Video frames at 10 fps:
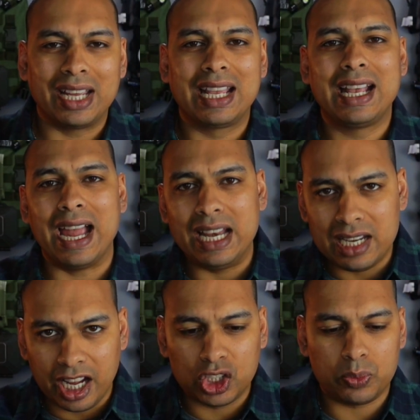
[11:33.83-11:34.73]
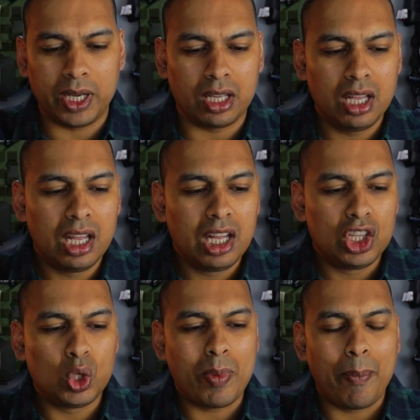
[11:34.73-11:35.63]
again next week
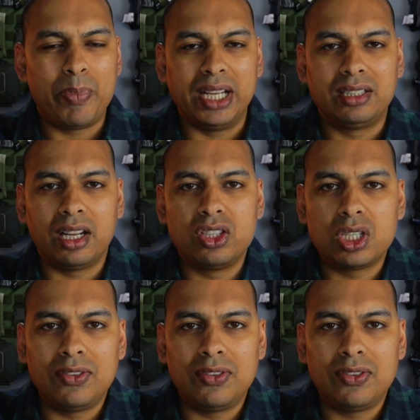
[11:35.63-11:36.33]
to my patrons.